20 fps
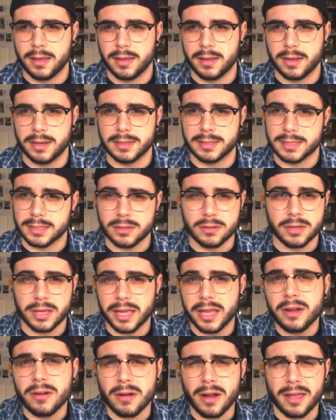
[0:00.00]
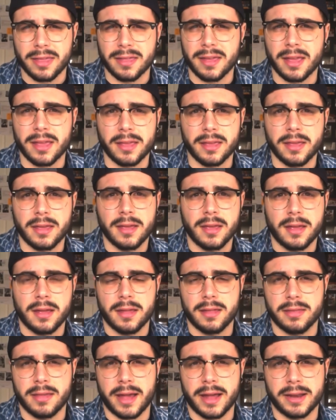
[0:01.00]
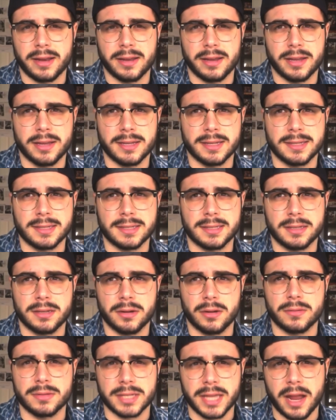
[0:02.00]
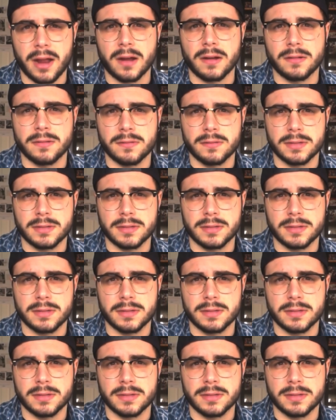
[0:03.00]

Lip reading: is still here, I think, that is, you know, scared